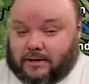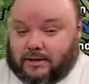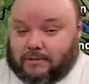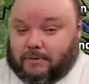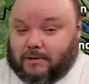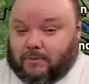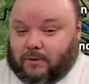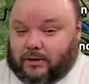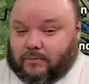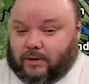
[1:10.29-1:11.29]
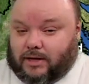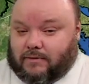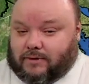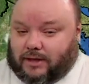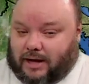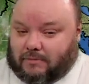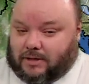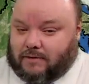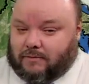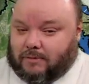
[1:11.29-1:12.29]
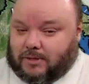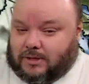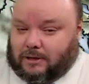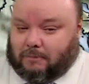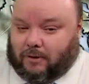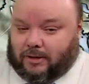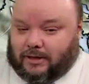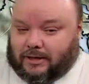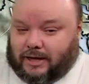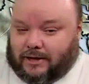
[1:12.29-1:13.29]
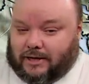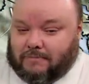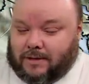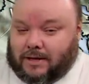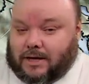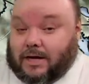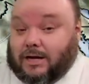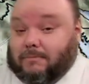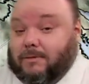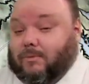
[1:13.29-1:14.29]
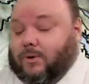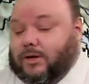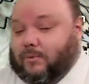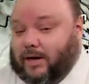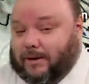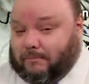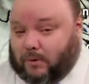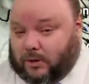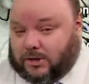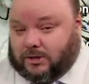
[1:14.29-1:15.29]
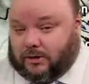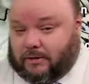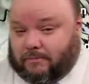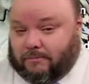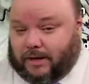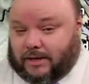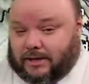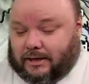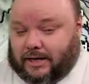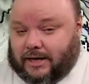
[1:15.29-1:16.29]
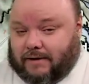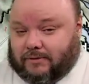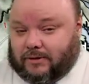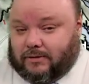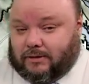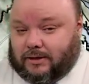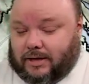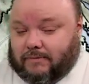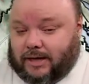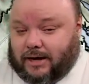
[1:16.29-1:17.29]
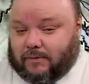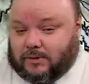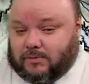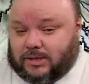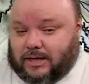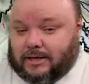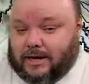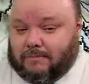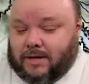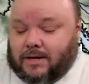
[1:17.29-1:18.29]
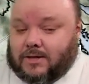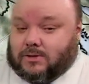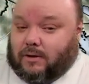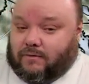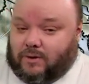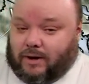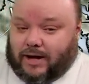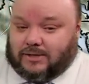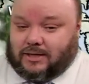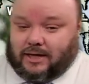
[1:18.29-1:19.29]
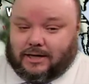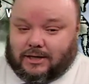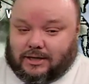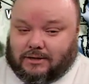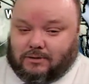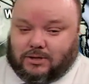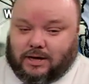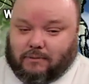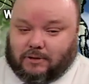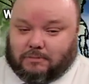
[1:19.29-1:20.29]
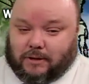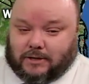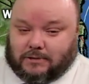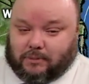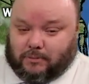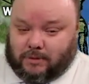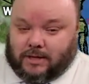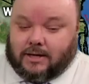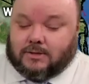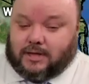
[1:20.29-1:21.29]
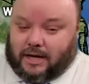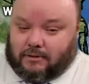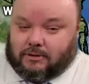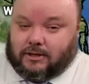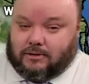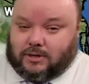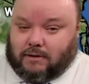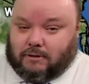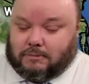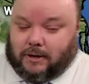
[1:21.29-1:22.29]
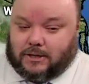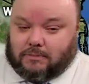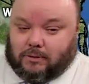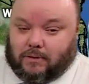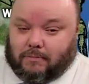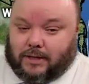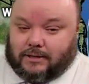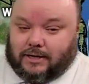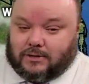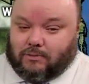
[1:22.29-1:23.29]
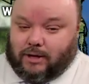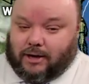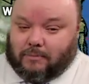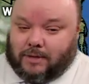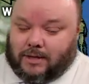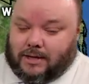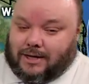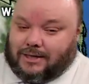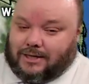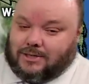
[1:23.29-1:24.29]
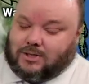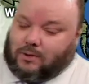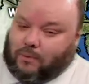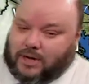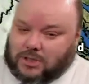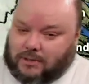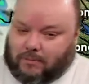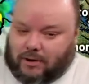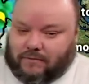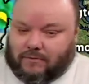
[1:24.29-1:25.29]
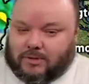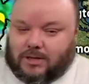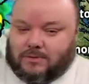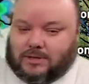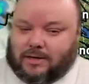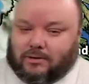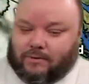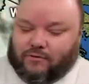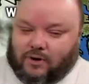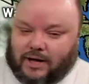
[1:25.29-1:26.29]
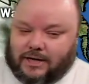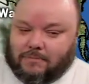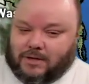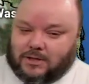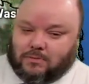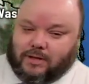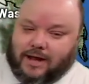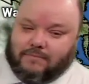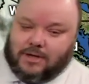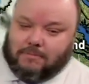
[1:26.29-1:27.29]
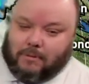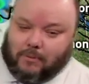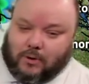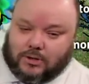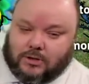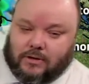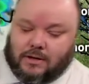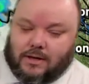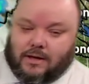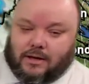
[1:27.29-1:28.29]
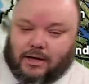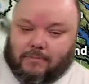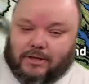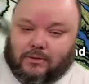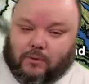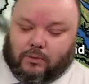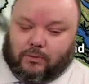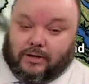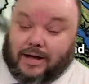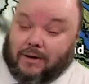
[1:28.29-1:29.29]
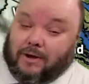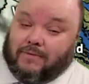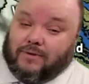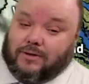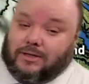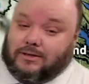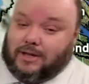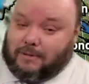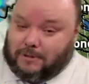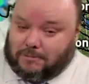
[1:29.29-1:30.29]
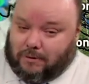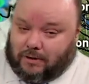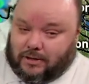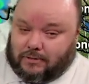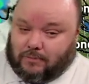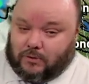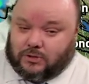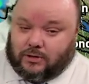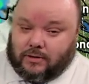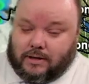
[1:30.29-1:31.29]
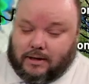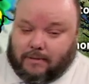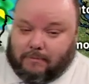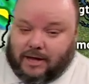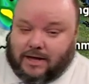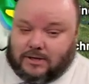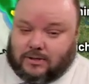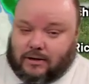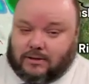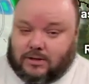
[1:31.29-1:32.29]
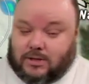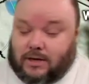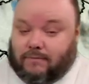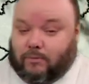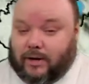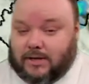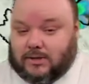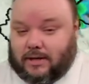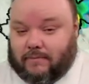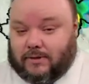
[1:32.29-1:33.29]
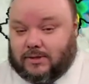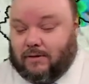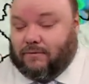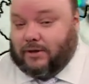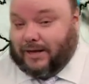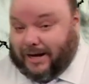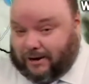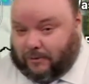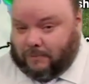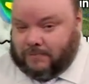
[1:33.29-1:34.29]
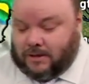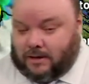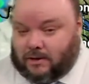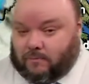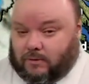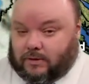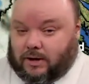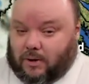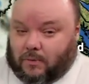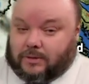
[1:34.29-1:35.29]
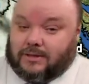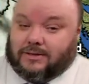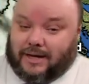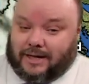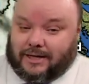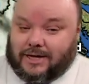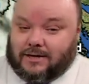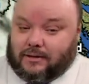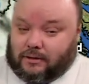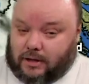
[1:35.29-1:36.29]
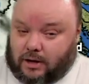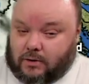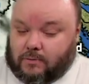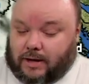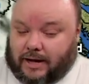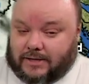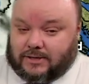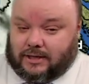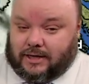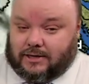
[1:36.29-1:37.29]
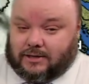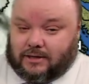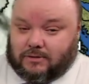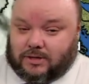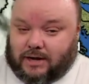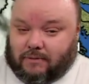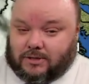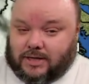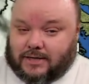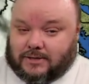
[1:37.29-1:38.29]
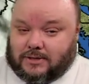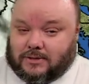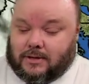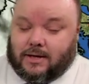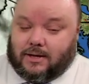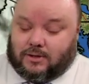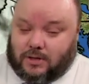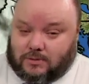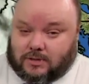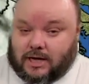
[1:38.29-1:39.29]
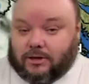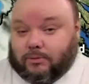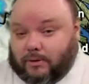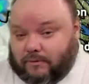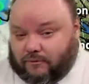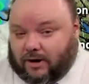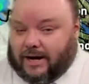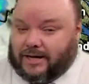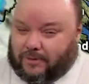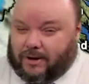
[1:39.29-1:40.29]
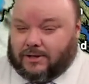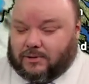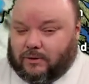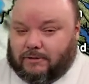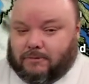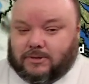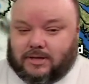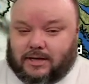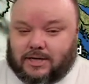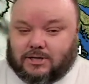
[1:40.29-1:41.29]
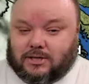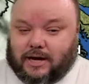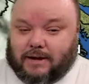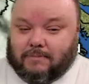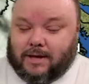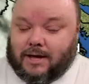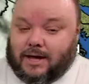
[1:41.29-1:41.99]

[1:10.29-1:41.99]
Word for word: Then a bit more in the way of cloud cover, but still partly cloudy, and a bit more in the way of moisture by the late afternoon and the evening hours of Sunday. So a few isolated thunder showers possible, scattered thunder showers possible on Monday as well. And then it's a question mark from Tuesday through Friday because we'll have deeper moisture coming northward. However, the deepest part of the moisture may start to shift west of us. So for now, we're going to hold daily low isolated thunder shower chances Tuesday through Friday, around 20% each day.